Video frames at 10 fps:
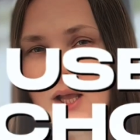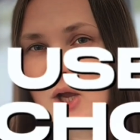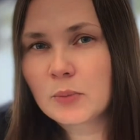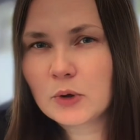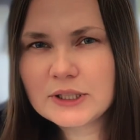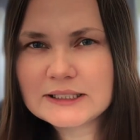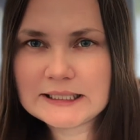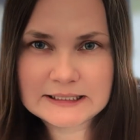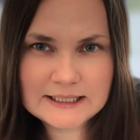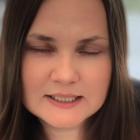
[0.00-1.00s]
Product
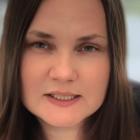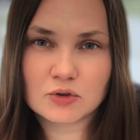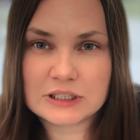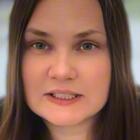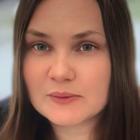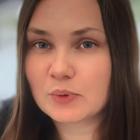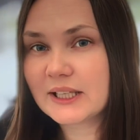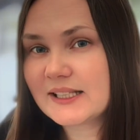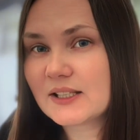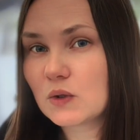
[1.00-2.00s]
analytics usually
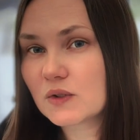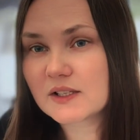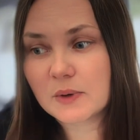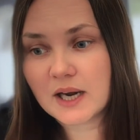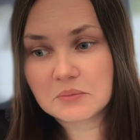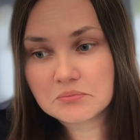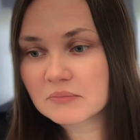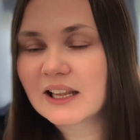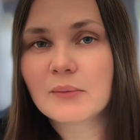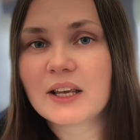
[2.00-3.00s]
splits users by
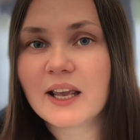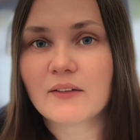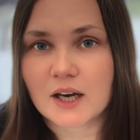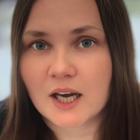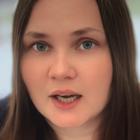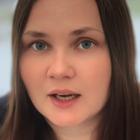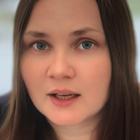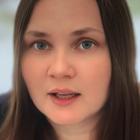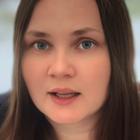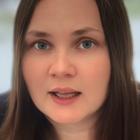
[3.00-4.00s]
their behavior.
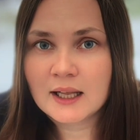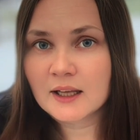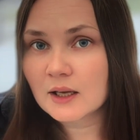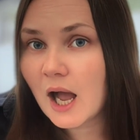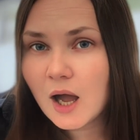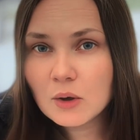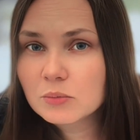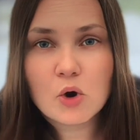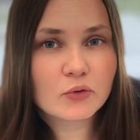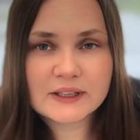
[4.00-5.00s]
How
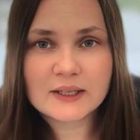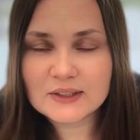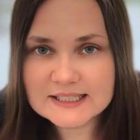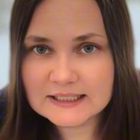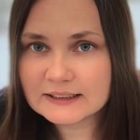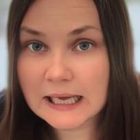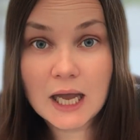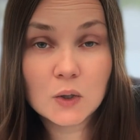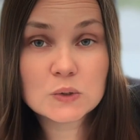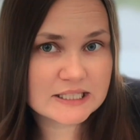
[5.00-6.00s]
often they visit,
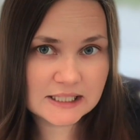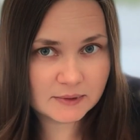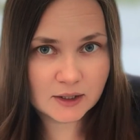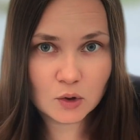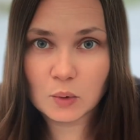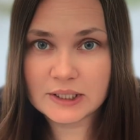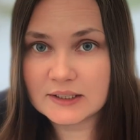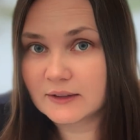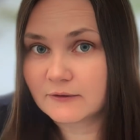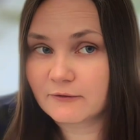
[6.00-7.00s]
how deep they go in
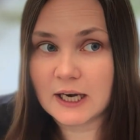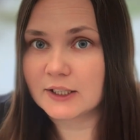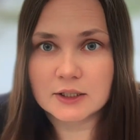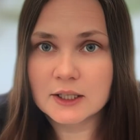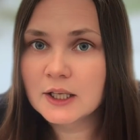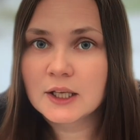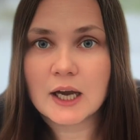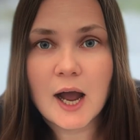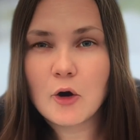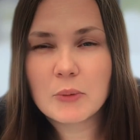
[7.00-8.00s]
the funnel,
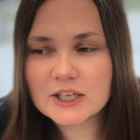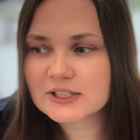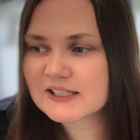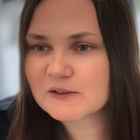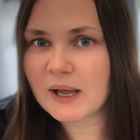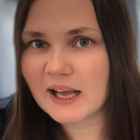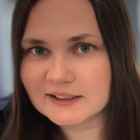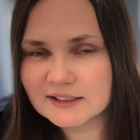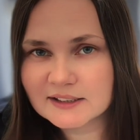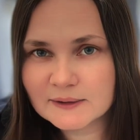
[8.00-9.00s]
how much they
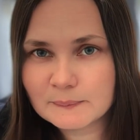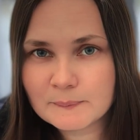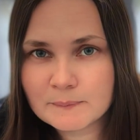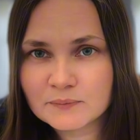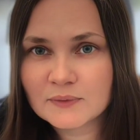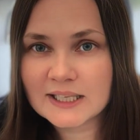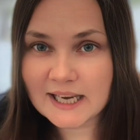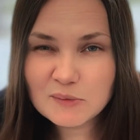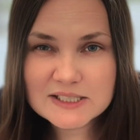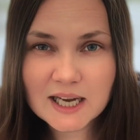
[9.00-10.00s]
spend.
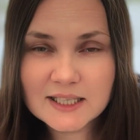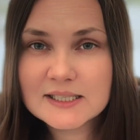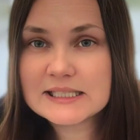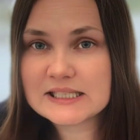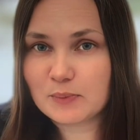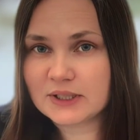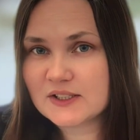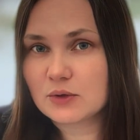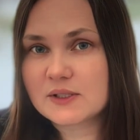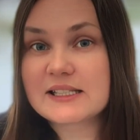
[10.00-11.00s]
Game design splits
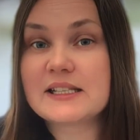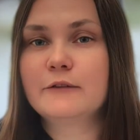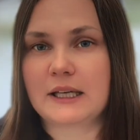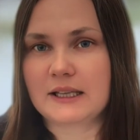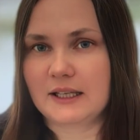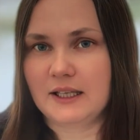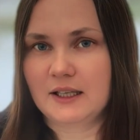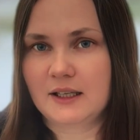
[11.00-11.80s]
users differently.